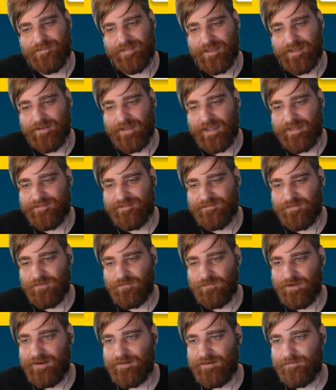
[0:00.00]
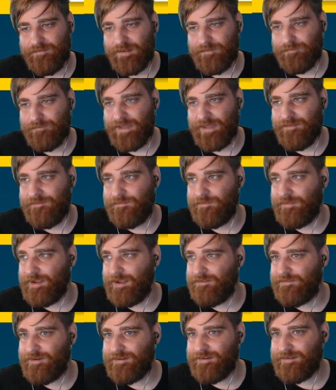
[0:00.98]
Like, as for what my
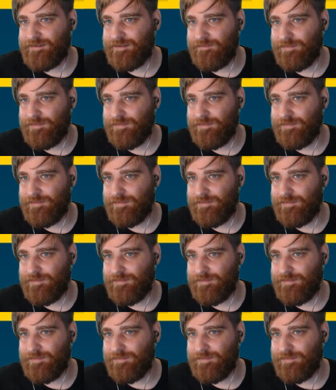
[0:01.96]
favorite